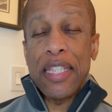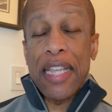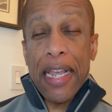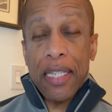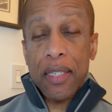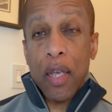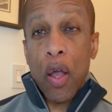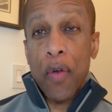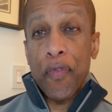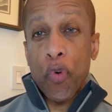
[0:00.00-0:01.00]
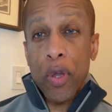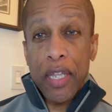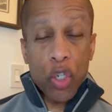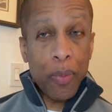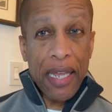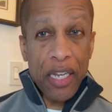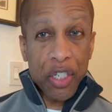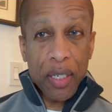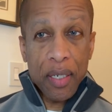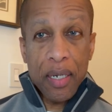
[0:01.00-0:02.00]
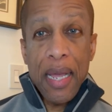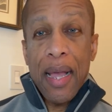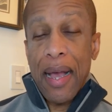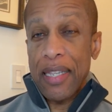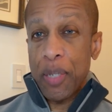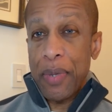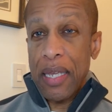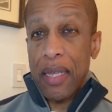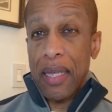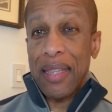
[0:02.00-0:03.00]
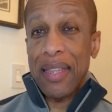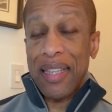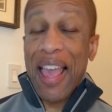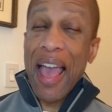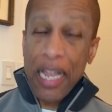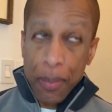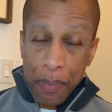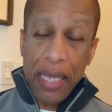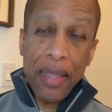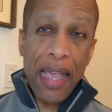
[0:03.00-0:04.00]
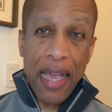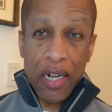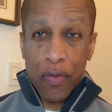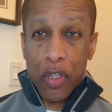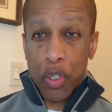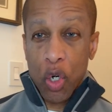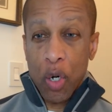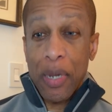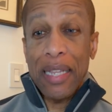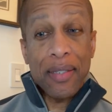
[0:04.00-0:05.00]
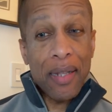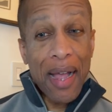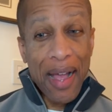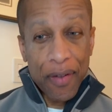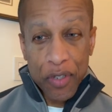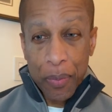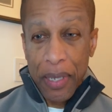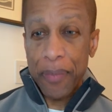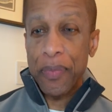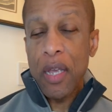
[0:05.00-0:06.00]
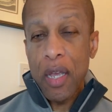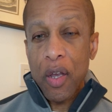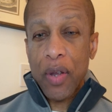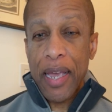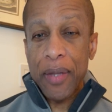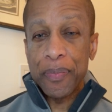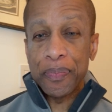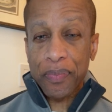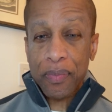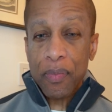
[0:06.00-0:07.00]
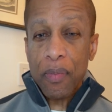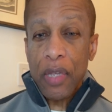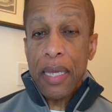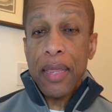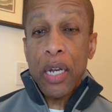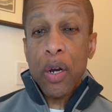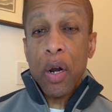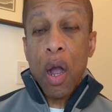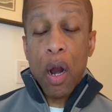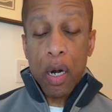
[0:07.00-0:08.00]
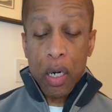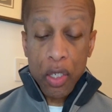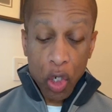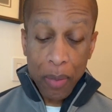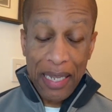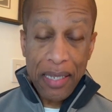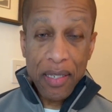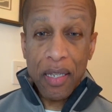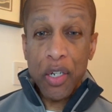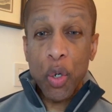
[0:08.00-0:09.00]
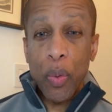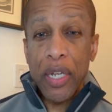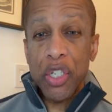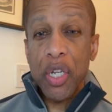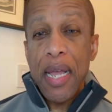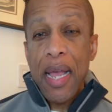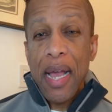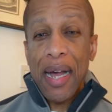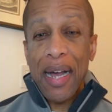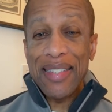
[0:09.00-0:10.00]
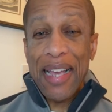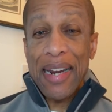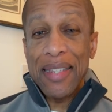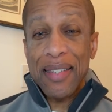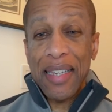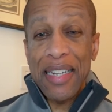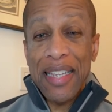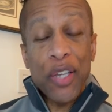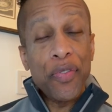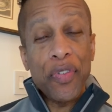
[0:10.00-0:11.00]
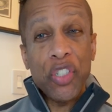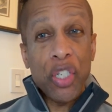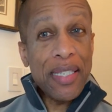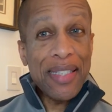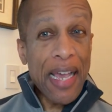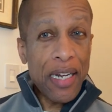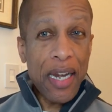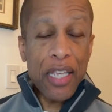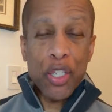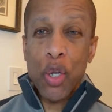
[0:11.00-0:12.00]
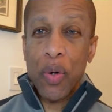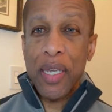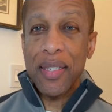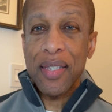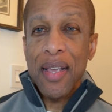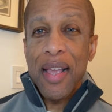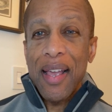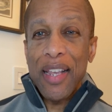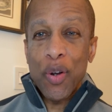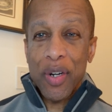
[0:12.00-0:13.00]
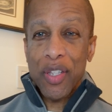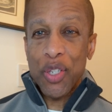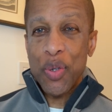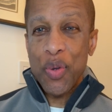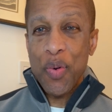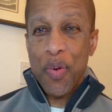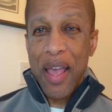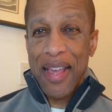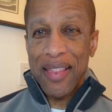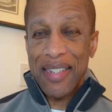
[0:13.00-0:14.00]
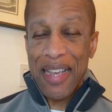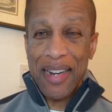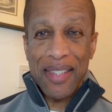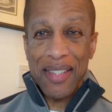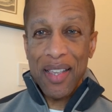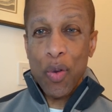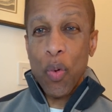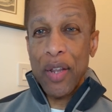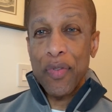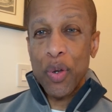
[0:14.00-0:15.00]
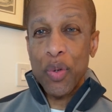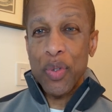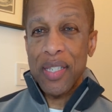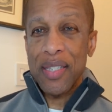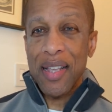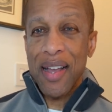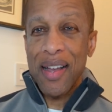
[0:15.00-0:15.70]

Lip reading: date for the termination can be the end of the term, but it doesn't have to be. Okay. There are circumstances under which a tenant can give just 10 days notice in order to end the tenancy. One of those